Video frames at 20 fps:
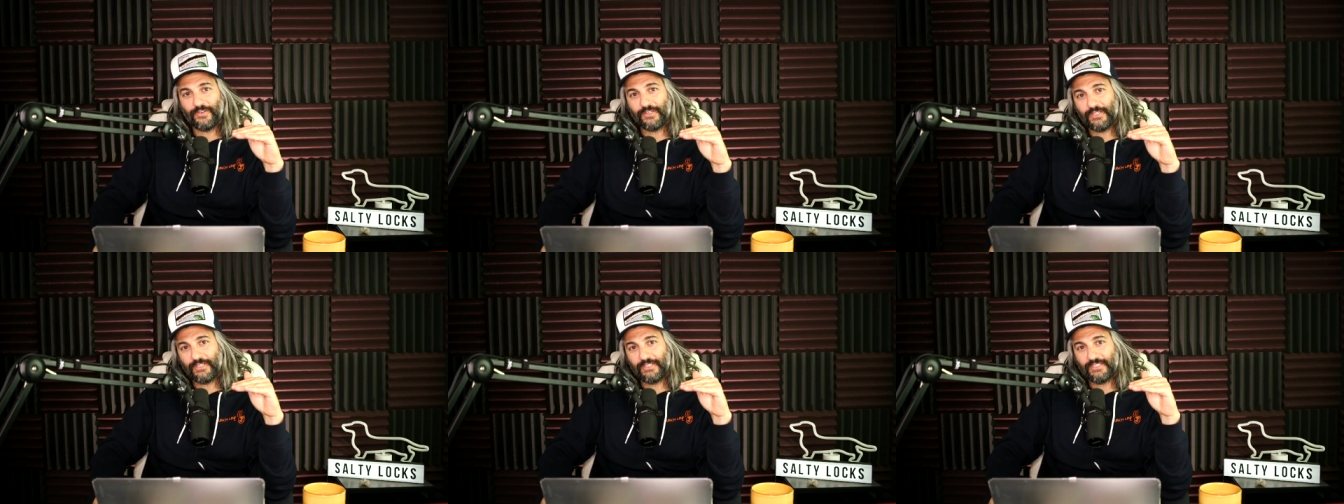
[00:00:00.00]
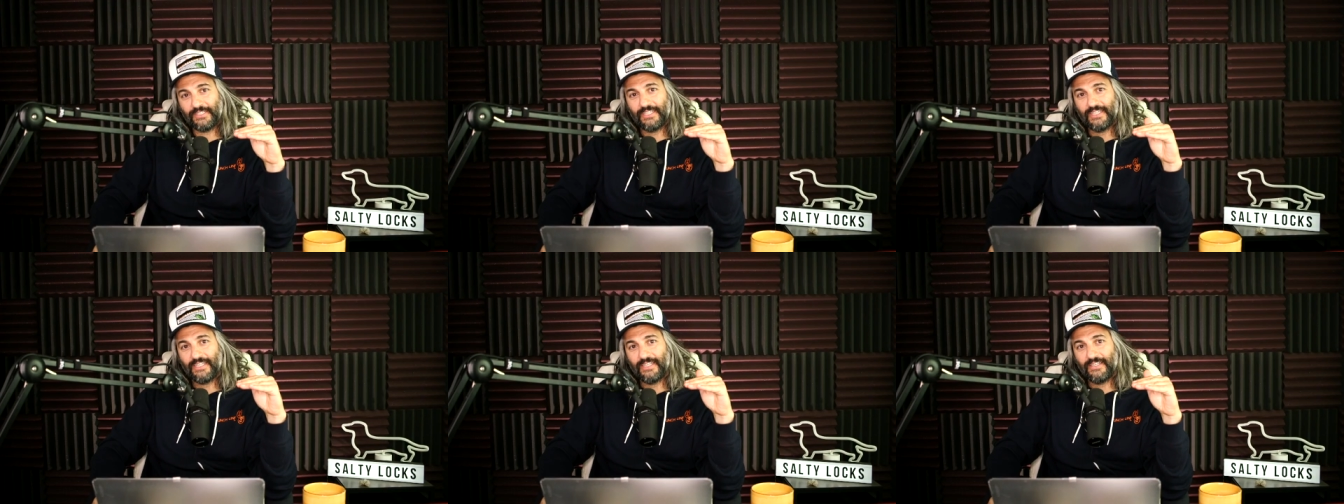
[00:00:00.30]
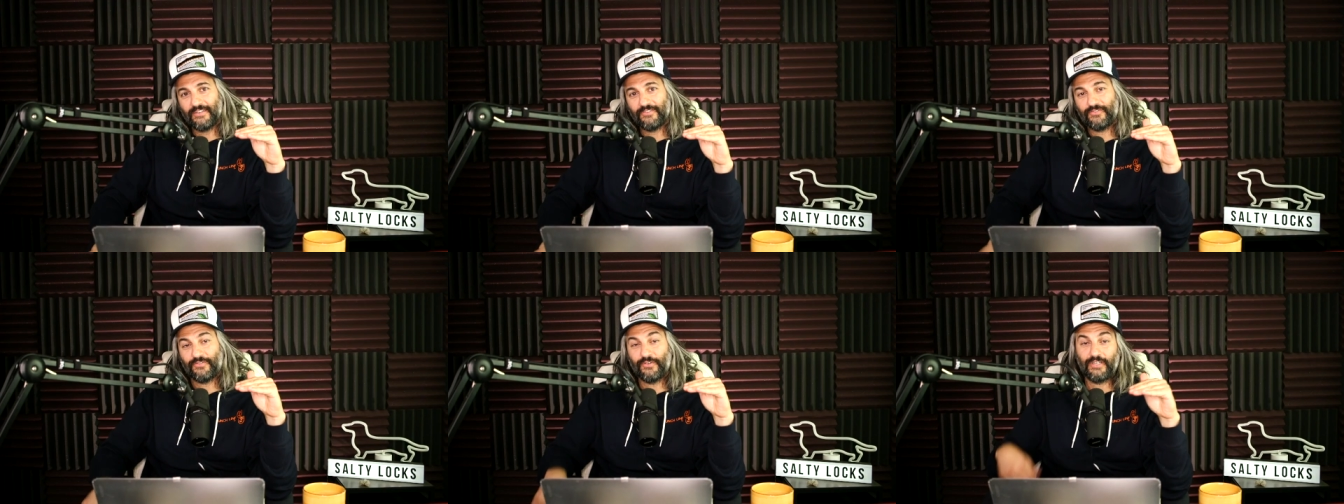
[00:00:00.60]

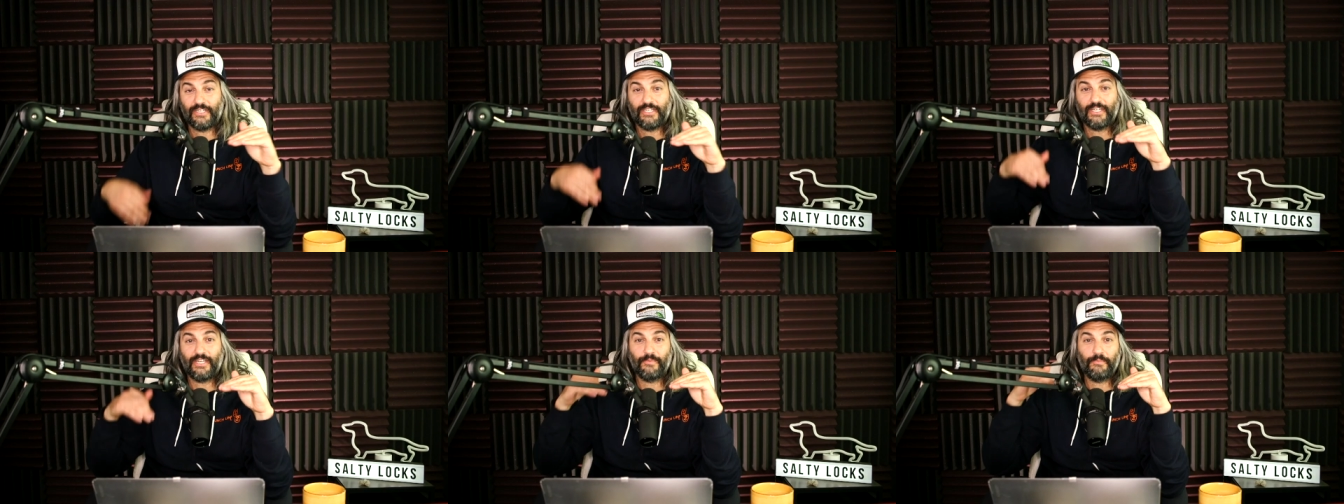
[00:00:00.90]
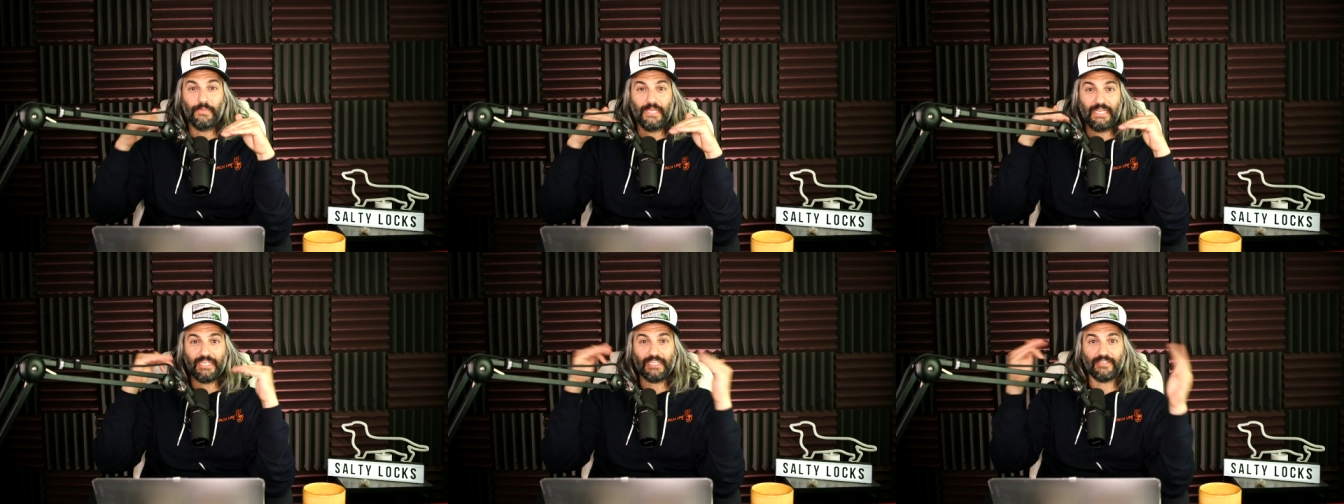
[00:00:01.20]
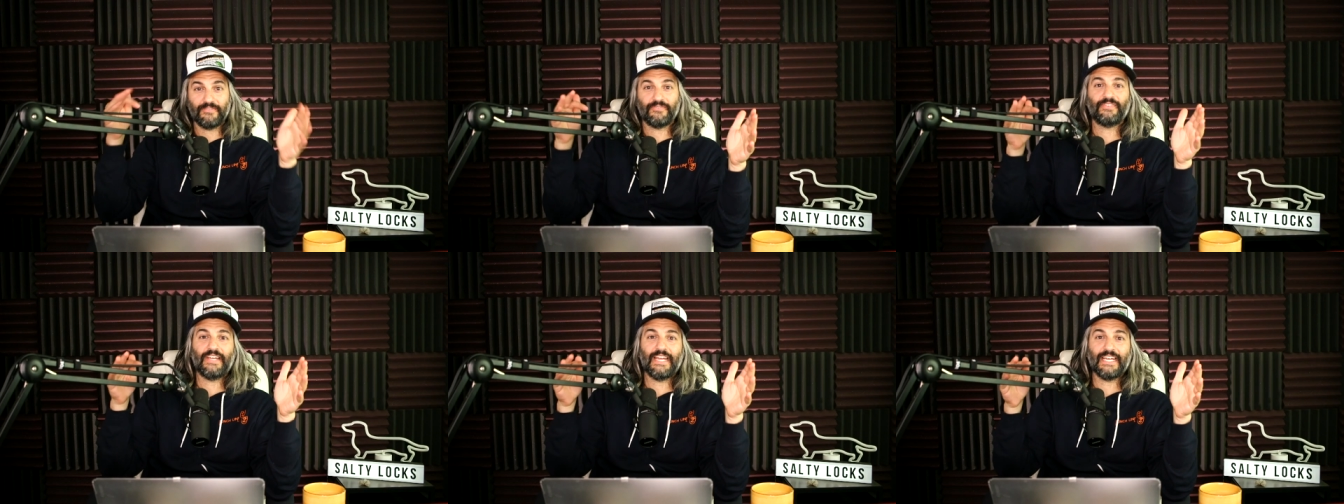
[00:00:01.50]
a comedic
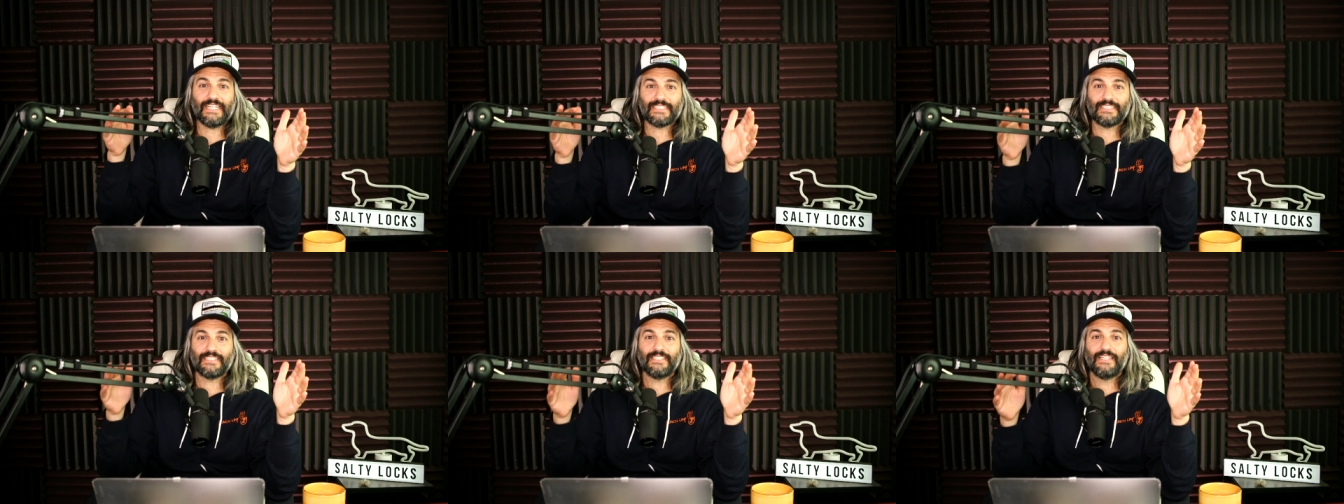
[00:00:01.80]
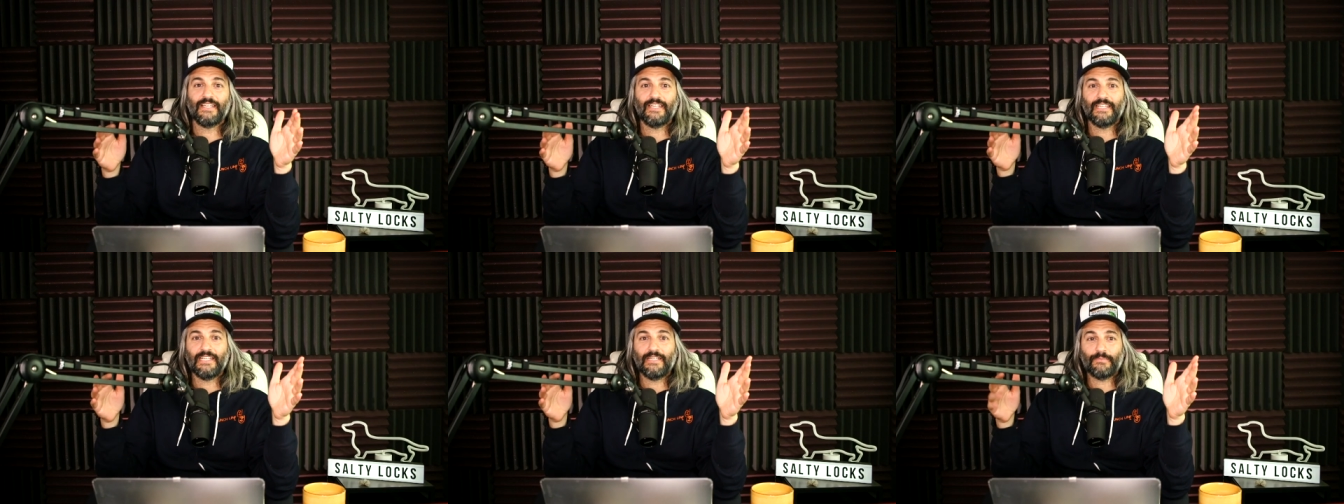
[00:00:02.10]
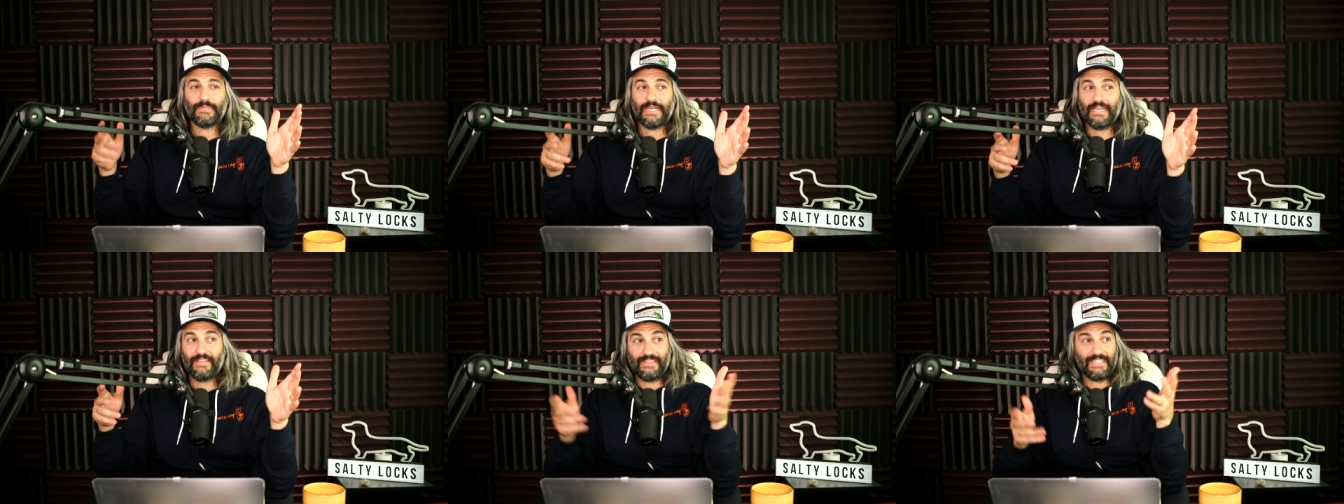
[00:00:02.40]
effect.
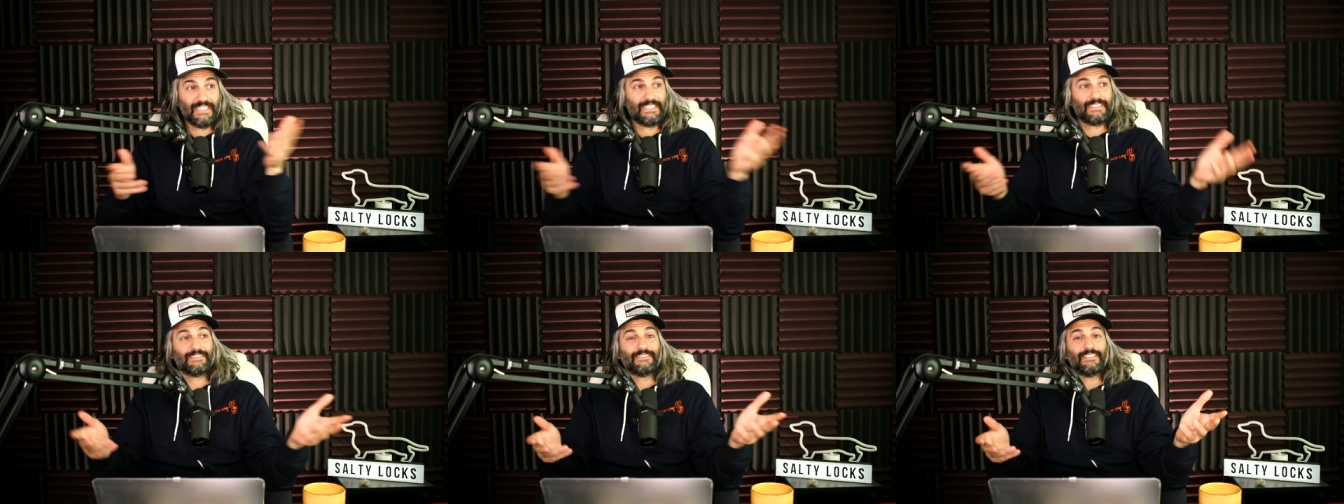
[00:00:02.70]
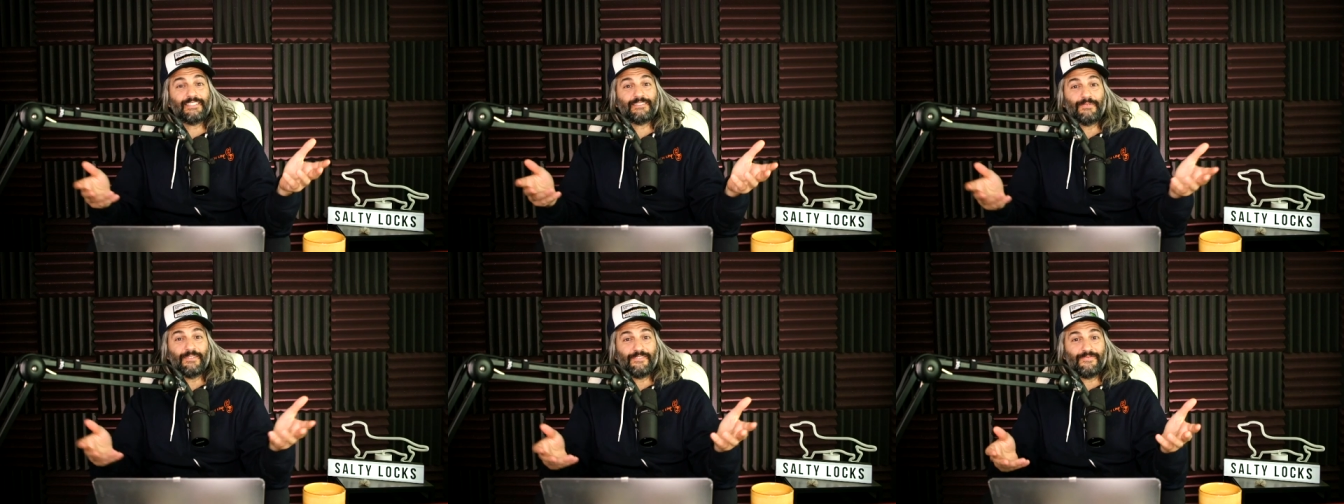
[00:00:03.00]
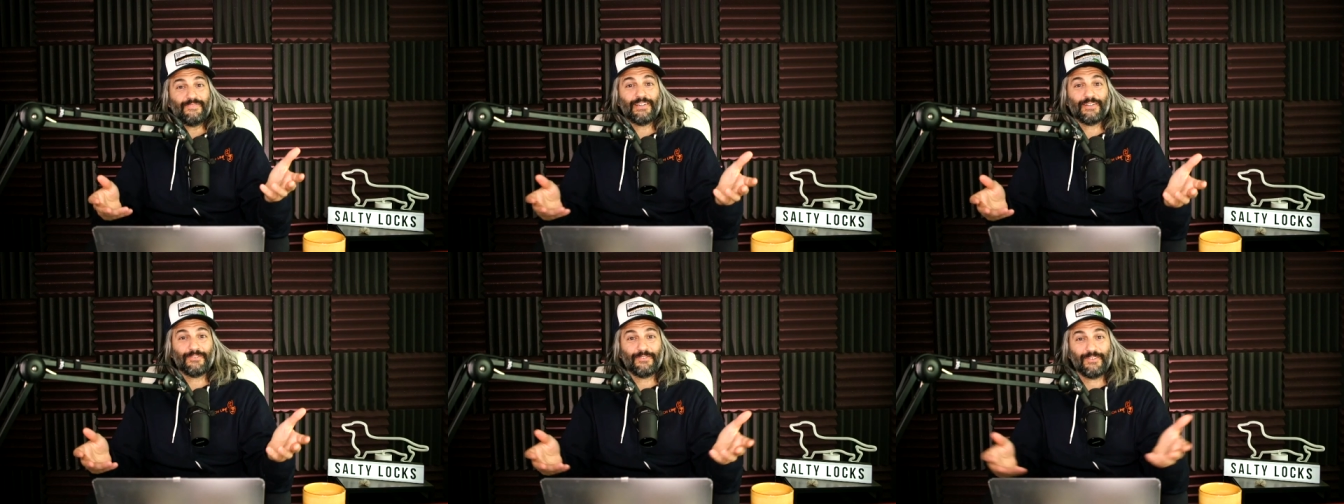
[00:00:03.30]
But I think this
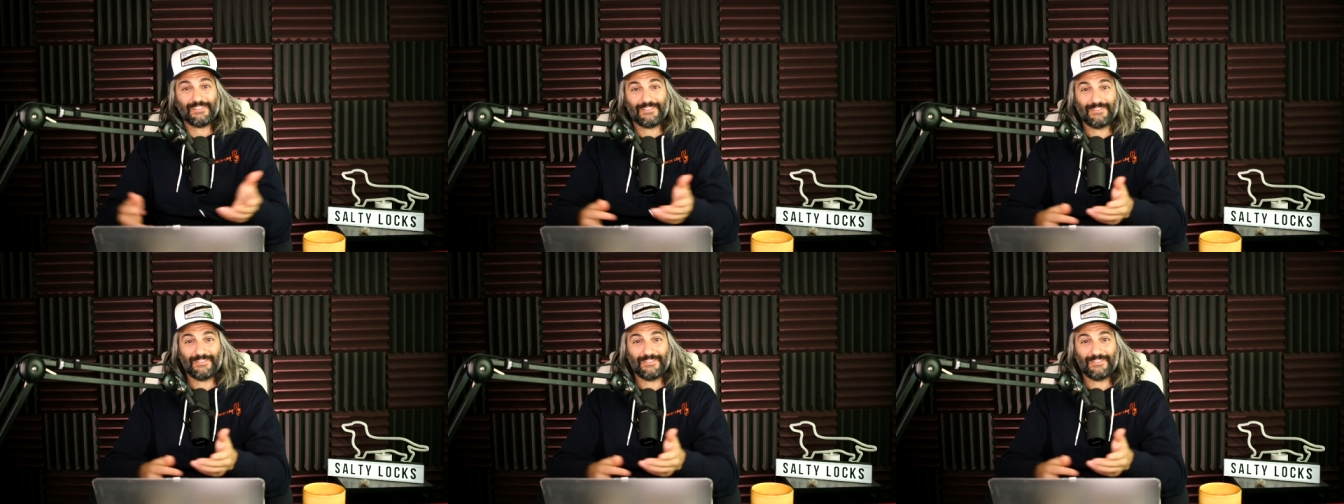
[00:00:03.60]
motherfucker wants